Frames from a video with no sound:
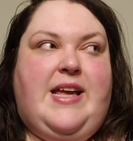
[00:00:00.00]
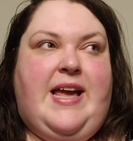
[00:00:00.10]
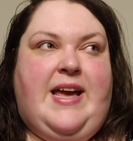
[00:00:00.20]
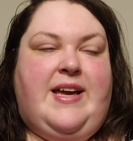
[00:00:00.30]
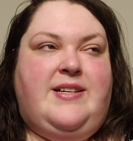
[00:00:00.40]

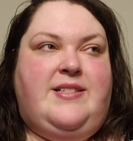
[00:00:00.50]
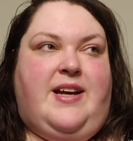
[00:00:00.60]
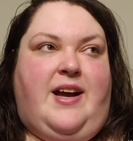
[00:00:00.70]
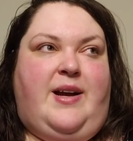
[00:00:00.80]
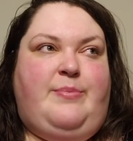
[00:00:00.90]
And
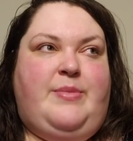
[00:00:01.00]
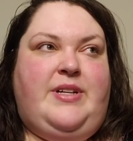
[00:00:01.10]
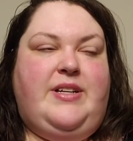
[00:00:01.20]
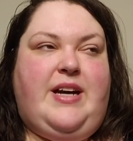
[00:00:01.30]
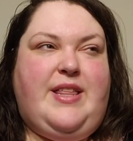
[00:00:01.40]
um,
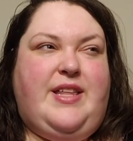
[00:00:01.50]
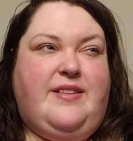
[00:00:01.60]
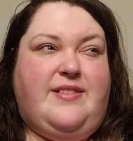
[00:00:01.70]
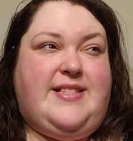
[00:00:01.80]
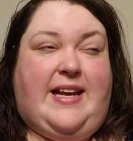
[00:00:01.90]
I
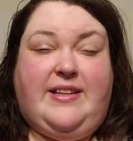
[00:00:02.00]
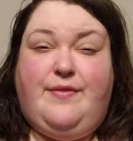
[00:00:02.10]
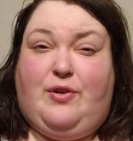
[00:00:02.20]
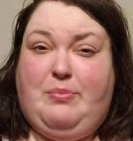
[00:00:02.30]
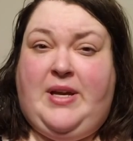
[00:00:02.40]
think, sadly
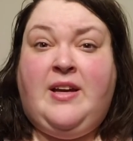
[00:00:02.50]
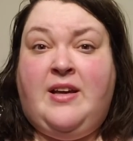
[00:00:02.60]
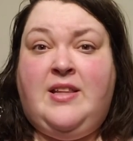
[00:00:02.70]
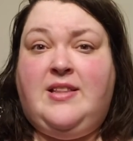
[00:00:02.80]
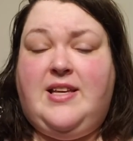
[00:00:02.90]
for me,
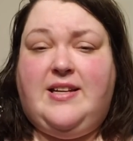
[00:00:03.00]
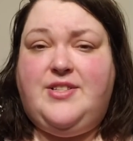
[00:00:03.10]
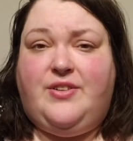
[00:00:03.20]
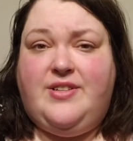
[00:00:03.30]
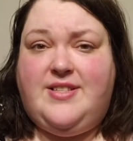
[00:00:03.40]
I think the
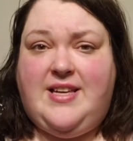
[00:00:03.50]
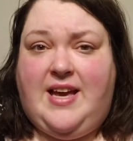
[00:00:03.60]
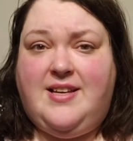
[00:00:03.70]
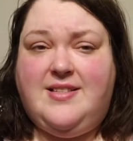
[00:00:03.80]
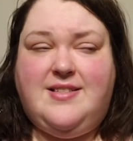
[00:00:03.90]
answer is
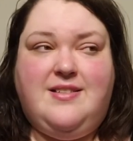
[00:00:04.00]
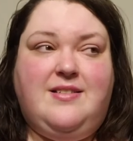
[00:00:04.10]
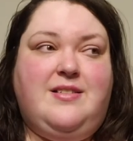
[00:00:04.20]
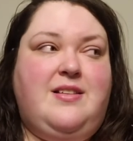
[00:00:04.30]
yes.